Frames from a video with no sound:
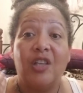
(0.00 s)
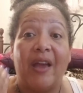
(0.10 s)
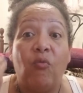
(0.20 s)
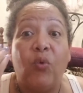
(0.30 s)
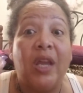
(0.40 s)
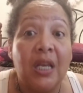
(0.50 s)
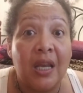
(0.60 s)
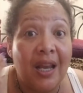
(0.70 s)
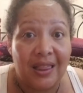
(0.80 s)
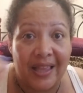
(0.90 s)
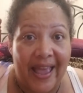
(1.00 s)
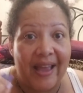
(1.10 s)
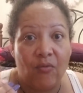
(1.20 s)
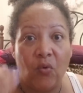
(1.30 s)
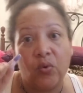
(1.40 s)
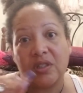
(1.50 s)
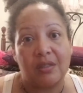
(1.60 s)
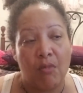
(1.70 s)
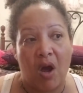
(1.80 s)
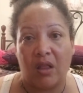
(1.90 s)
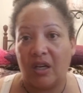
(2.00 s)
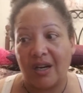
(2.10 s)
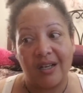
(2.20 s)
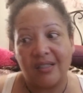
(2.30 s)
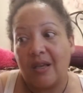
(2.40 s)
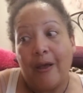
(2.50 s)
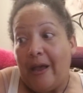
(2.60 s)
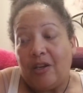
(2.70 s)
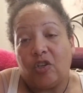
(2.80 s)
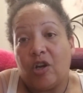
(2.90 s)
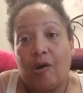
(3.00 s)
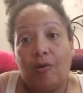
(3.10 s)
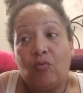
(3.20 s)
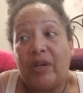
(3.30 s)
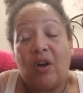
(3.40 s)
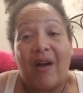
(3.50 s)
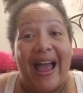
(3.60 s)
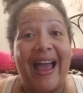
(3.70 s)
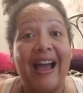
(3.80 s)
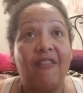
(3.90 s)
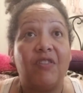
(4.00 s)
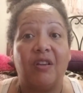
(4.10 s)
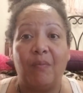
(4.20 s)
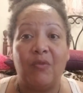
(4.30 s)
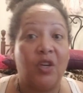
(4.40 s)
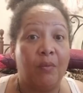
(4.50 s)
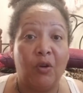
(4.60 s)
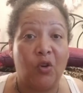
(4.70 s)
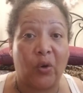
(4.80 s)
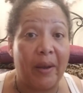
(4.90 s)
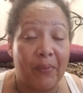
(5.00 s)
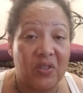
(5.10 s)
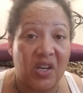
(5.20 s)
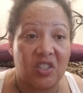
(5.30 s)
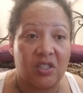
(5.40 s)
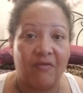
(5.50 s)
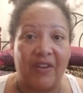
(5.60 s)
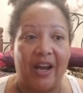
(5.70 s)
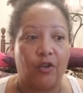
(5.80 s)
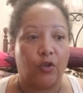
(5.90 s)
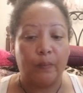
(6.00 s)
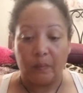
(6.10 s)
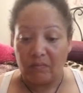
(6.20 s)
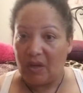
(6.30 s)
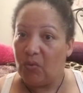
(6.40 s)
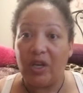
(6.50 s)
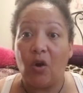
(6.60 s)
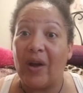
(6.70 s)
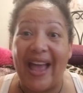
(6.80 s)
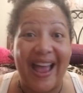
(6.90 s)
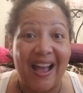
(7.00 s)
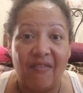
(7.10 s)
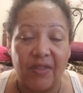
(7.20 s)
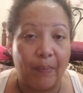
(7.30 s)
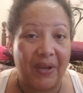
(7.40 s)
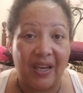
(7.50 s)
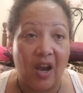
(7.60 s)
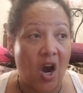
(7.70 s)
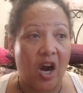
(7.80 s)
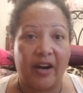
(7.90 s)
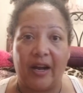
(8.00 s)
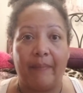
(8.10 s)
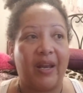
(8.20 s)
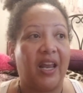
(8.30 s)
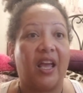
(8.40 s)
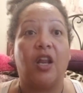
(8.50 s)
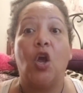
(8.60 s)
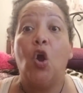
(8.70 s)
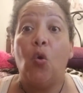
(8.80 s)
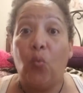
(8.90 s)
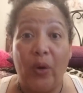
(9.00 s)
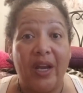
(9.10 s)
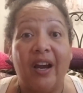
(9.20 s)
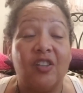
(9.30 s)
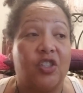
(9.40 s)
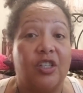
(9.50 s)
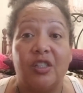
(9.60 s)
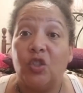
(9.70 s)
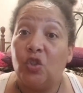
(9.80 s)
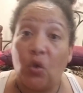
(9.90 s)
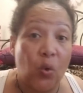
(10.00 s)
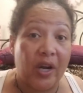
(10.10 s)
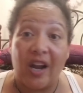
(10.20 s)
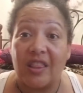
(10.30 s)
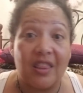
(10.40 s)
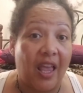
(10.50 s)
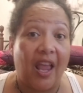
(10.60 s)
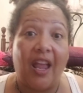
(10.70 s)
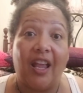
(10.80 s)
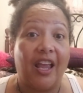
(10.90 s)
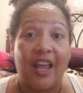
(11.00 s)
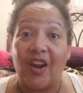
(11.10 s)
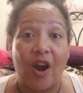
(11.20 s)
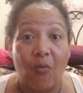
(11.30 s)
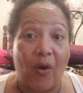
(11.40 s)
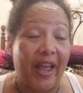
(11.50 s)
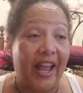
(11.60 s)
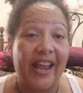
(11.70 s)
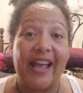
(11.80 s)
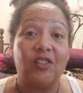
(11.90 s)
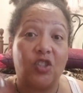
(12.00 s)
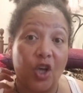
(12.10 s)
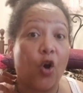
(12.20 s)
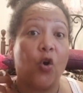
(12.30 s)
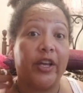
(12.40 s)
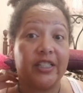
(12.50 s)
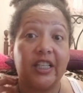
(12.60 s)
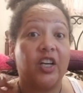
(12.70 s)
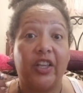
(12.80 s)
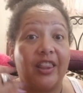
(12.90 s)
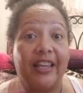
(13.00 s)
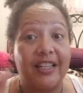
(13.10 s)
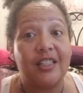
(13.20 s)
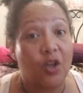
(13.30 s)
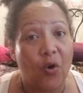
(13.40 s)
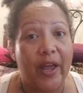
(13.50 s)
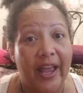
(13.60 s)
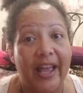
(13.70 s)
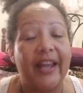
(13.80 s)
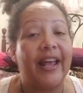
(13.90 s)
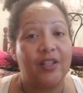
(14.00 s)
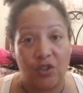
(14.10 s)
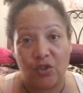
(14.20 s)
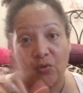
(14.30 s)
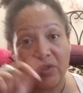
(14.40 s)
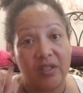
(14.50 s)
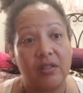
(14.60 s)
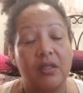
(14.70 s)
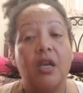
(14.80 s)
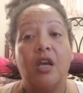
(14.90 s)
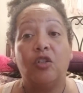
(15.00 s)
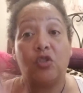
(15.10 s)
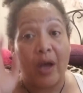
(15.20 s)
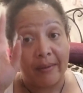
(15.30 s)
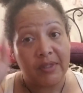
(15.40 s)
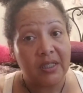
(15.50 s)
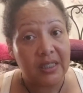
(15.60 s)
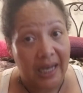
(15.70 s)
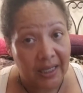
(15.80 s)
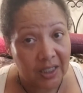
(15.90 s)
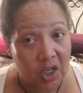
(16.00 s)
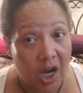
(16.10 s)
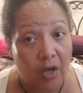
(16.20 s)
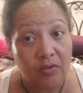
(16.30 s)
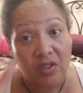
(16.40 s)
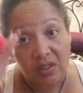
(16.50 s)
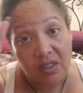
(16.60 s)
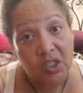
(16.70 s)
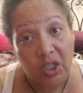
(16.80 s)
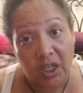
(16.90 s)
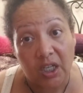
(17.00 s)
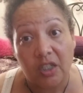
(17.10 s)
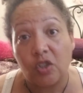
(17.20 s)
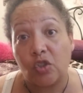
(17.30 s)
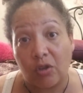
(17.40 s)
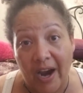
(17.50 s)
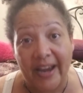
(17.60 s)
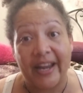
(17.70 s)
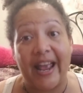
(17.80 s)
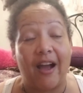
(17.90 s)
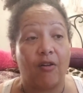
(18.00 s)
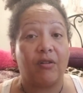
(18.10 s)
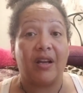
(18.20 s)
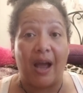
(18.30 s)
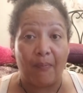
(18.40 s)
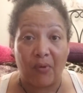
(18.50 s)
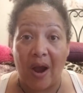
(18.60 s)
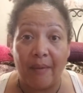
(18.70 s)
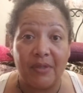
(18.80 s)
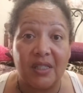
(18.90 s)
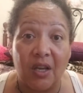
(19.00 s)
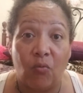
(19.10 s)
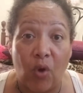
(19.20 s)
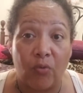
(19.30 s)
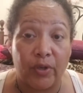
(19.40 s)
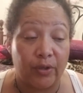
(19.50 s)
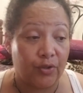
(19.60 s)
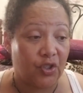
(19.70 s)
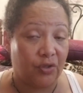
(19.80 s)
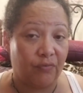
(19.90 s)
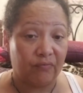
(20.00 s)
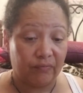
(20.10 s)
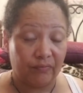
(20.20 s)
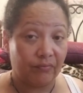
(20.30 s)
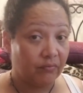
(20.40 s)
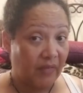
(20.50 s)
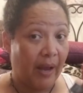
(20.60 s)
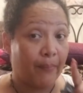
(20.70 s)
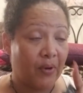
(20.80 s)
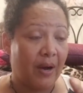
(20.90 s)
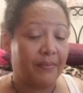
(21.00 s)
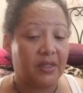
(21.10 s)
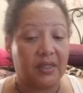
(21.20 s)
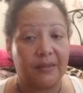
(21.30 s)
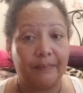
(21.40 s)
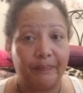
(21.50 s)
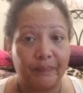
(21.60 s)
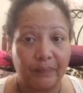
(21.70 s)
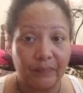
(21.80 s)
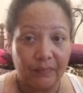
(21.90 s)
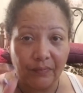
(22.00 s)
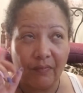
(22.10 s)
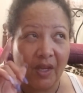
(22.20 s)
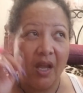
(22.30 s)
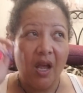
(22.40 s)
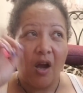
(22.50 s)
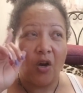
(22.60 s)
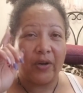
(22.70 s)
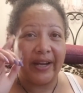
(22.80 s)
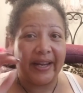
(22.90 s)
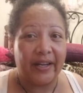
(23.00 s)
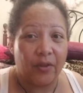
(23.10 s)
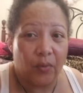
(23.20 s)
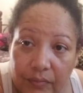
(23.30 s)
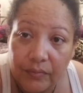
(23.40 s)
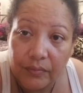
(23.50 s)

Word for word: and we need that when we're smaller because you know we don't have the great production value we don't have the PR coming in. We are just doing our thing in our way. And so it's a good thing to go ahead and do this. So I'm just telling y'all, this is good. Try it out. I promise it won't hurt you. I promise. Hold on, I got another one.